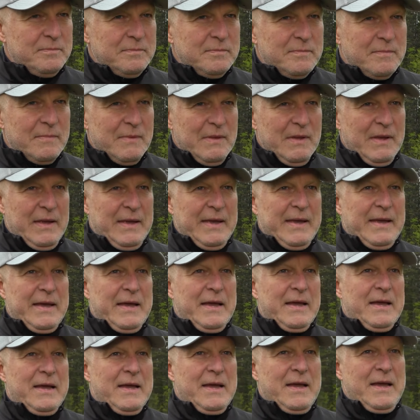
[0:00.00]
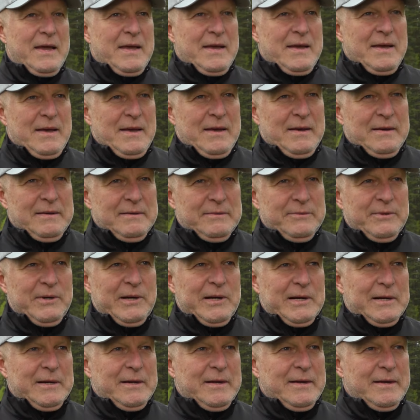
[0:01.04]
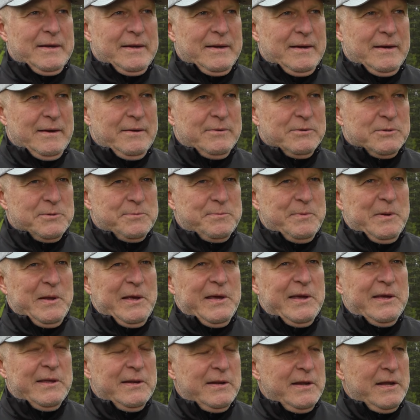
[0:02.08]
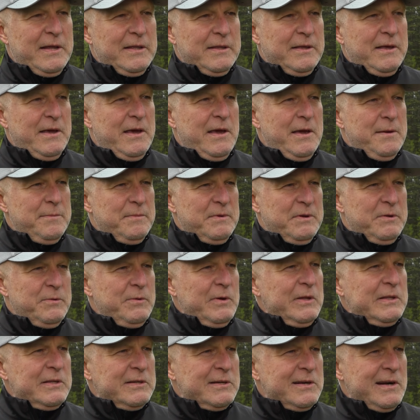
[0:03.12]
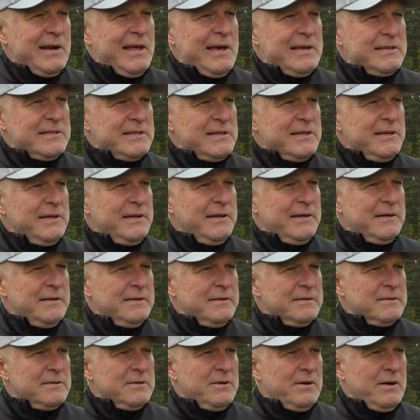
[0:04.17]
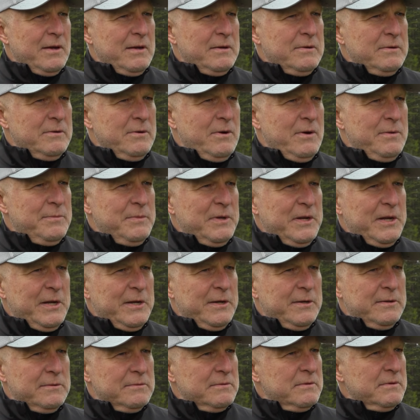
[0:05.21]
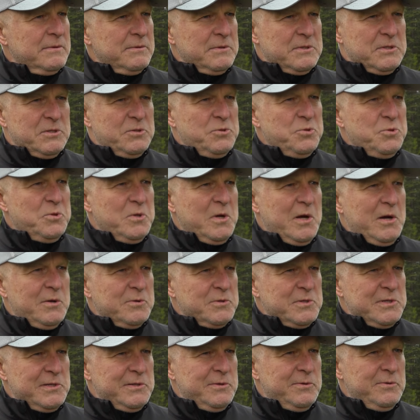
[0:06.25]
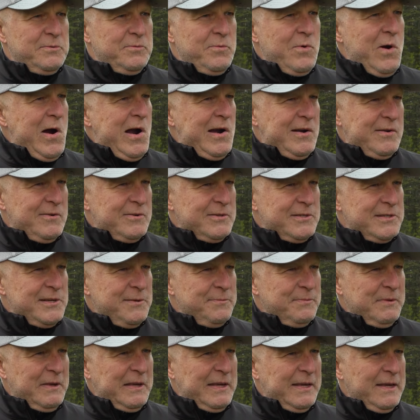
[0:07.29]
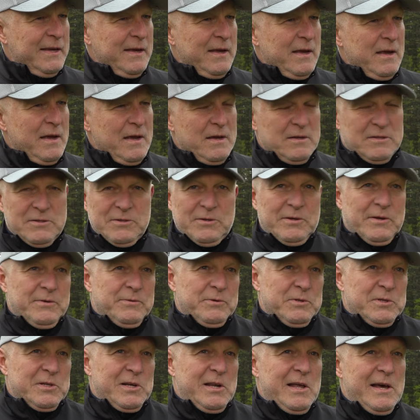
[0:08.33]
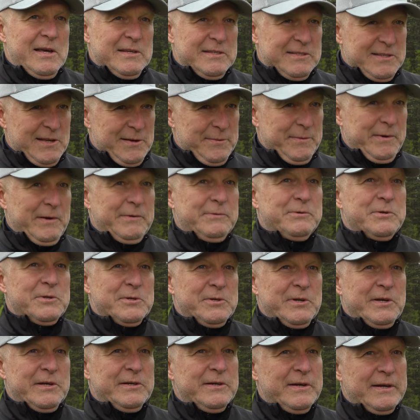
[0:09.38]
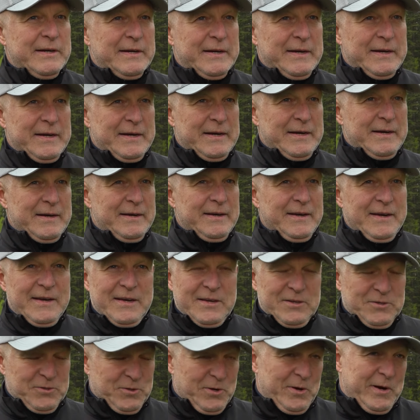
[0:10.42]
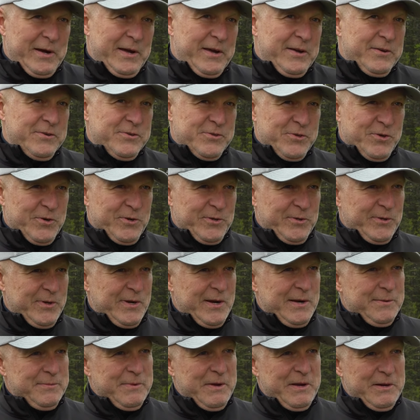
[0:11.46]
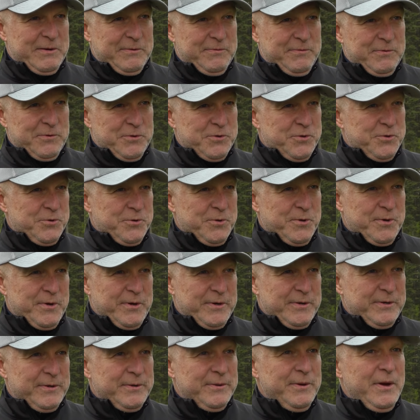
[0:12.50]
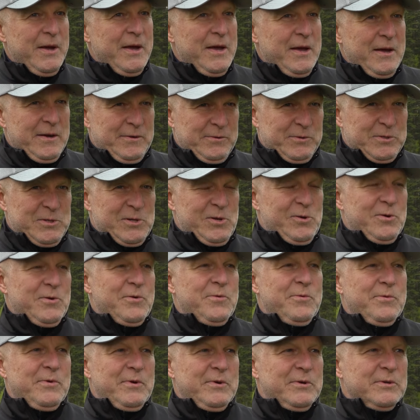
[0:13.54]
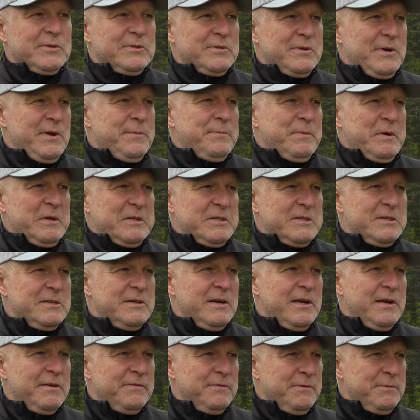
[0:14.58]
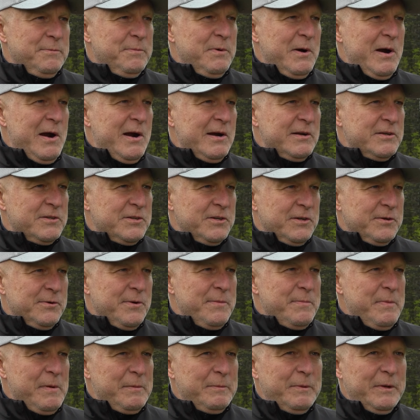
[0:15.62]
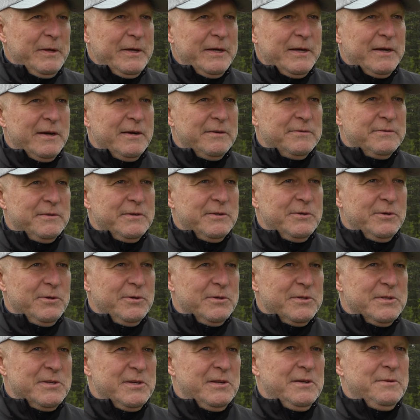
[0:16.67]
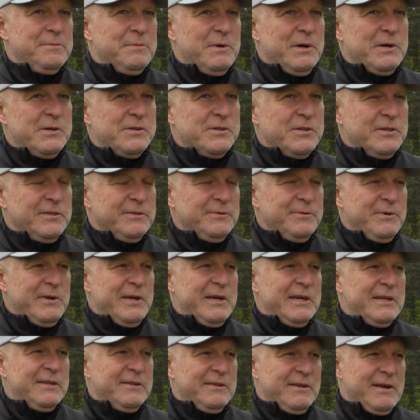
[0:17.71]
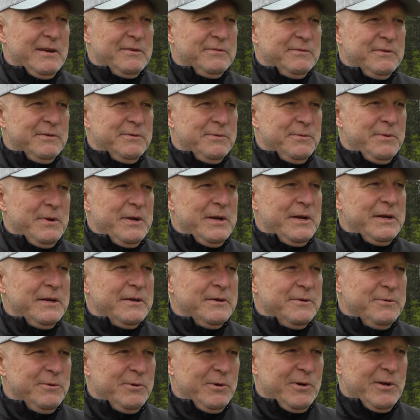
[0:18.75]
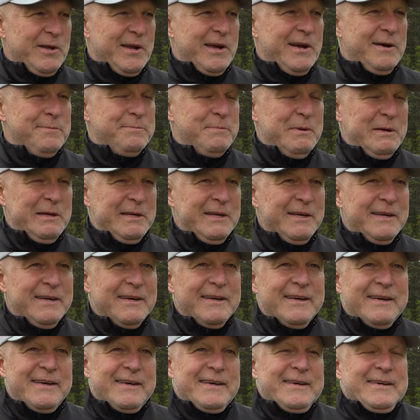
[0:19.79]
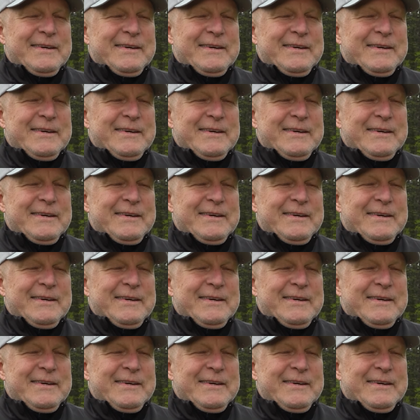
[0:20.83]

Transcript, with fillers: When's the last time you were back? Well, I, I was playing that game, the Winter Classic here, so I don't know how many. It was 2001 or something. Yeah, yeah. So it was the last time I was here, and uh, so I enjoyed to come here for sure. You know, it was a long, long trip yesterday from Prague, Czech Republic, after all the celebration we had after winning the World Cup. Yeah